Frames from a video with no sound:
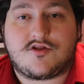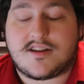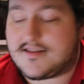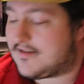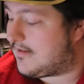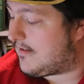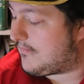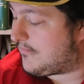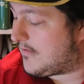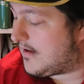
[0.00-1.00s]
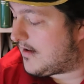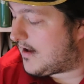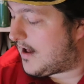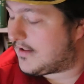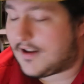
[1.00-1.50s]
just
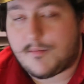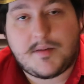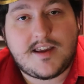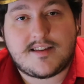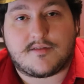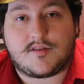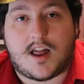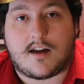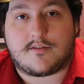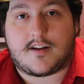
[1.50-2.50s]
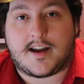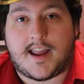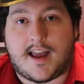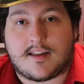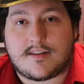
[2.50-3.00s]
a little piece of love, I
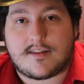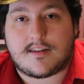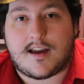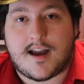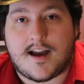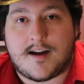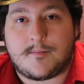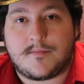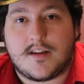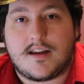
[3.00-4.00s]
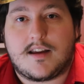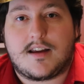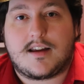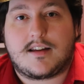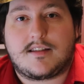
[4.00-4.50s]
guess.
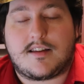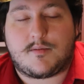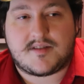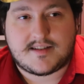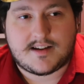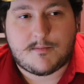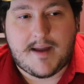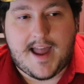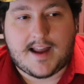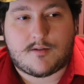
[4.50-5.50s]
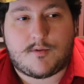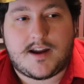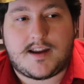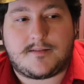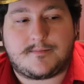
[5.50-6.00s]
This was still back
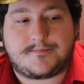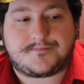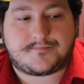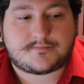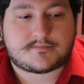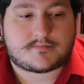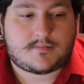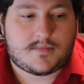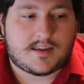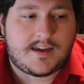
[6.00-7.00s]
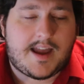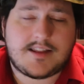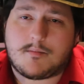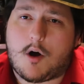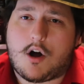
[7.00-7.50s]
when he
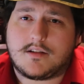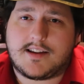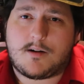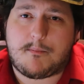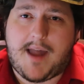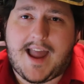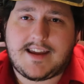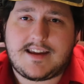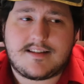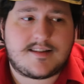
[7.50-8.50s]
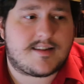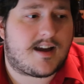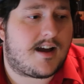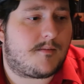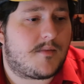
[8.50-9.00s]
had them all in little baggies.
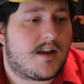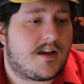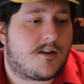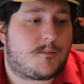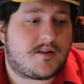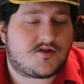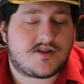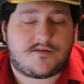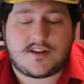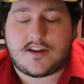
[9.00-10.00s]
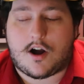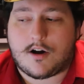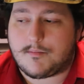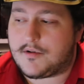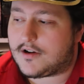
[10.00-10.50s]
There's pictures of it in the
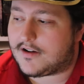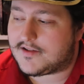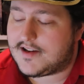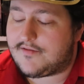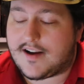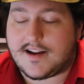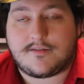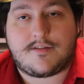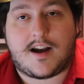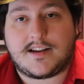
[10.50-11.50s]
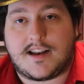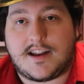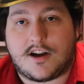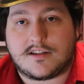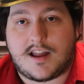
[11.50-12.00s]
art book. I'll see if I can find
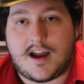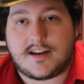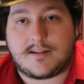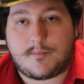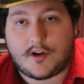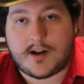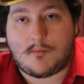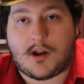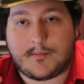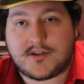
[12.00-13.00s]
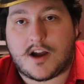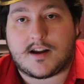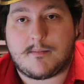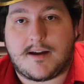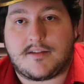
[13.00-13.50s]
any online to put up while I'm
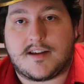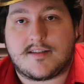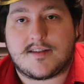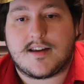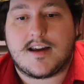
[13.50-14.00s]
talking about this.